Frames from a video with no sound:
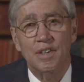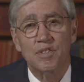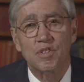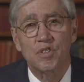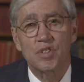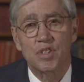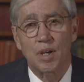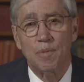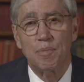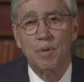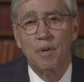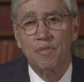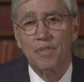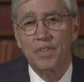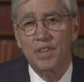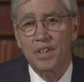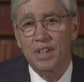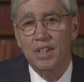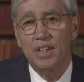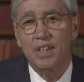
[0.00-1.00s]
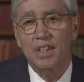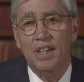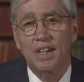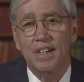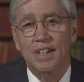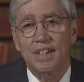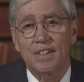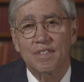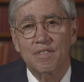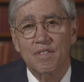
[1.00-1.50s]
some of
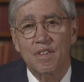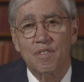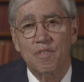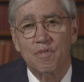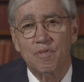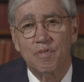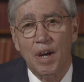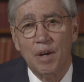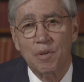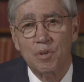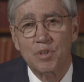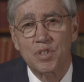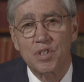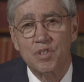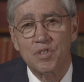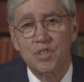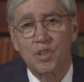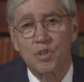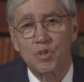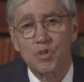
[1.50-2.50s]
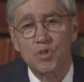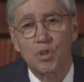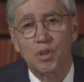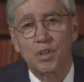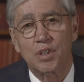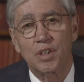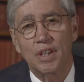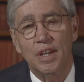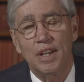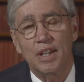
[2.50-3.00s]
the viruses that are
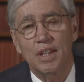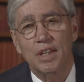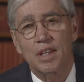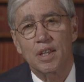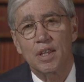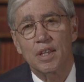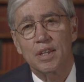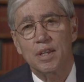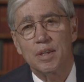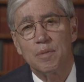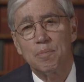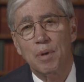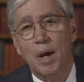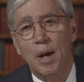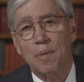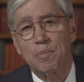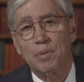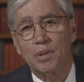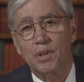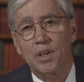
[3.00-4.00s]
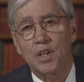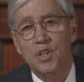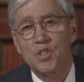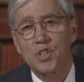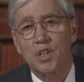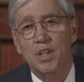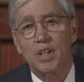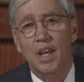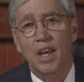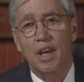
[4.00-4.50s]
circulating in the
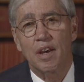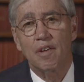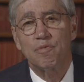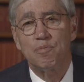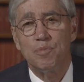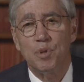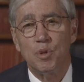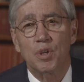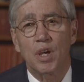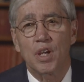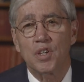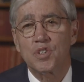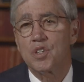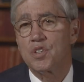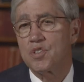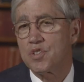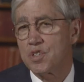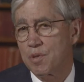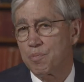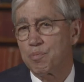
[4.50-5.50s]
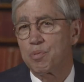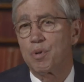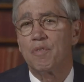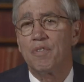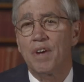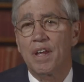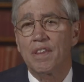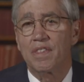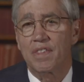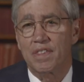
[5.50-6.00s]
population have mutations that
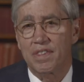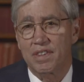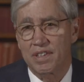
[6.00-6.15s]
prevent